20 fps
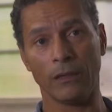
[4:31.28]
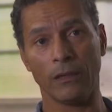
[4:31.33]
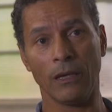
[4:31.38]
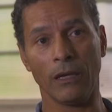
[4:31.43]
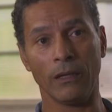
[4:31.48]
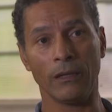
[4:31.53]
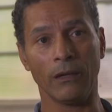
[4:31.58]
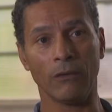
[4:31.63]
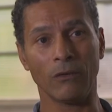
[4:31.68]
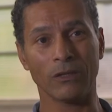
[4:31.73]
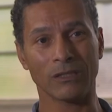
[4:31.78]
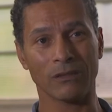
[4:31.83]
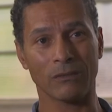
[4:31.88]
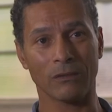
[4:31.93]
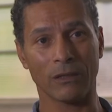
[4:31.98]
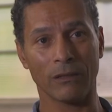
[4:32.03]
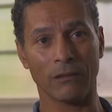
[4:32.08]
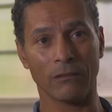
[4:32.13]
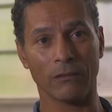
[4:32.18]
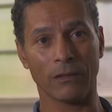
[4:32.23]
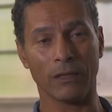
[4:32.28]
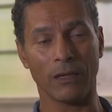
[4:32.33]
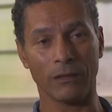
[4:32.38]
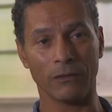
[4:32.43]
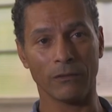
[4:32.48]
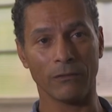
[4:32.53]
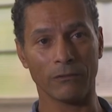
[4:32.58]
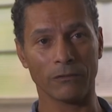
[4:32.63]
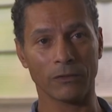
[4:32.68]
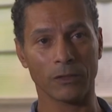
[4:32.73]
and I was
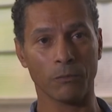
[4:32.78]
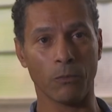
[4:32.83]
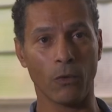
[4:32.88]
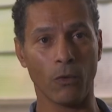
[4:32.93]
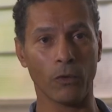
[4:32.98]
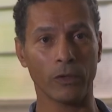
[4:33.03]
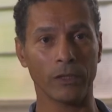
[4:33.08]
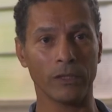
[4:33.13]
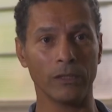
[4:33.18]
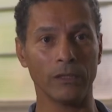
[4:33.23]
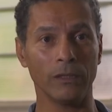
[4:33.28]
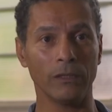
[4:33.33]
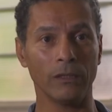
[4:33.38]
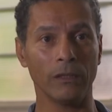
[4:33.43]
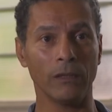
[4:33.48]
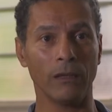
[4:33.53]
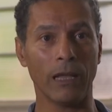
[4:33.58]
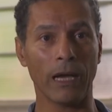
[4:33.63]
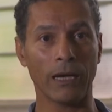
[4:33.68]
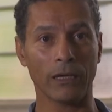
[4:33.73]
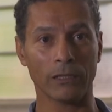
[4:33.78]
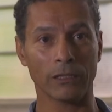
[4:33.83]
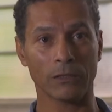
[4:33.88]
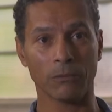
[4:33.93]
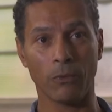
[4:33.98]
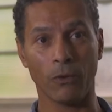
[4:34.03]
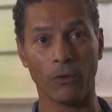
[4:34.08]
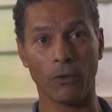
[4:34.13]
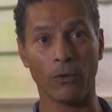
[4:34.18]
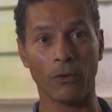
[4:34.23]
kind of sporty, like
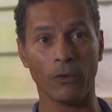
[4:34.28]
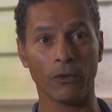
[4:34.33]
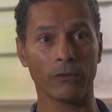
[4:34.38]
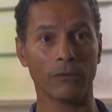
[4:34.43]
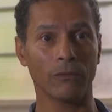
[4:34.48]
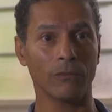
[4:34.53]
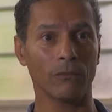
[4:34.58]
sport,